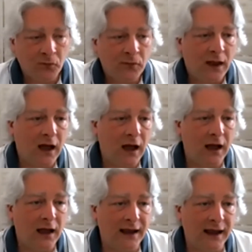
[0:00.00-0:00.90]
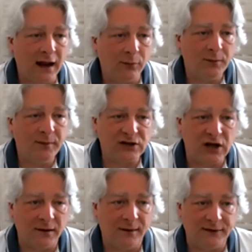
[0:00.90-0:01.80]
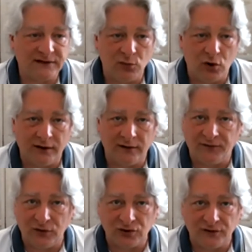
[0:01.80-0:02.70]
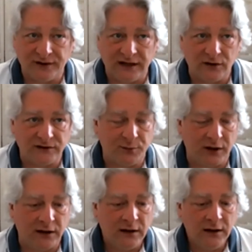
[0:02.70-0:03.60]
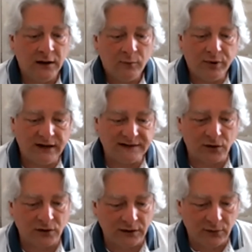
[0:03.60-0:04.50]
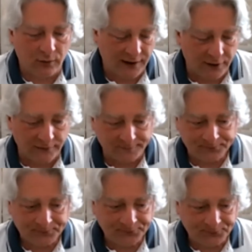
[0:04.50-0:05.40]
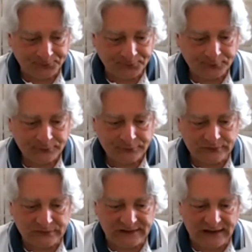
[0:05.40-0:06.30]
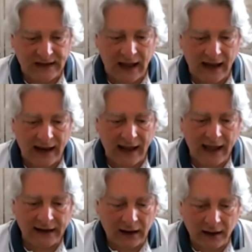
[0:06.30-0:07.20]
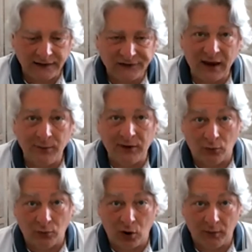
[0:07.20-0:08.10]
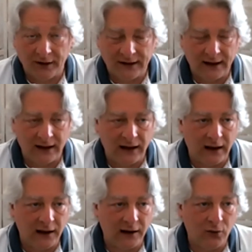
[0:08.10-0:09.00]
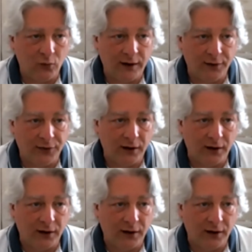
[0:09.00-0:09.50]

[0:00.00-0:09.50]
And I'm going to be talking about this more in future videos. But as an early writer, I had a seminal moment with a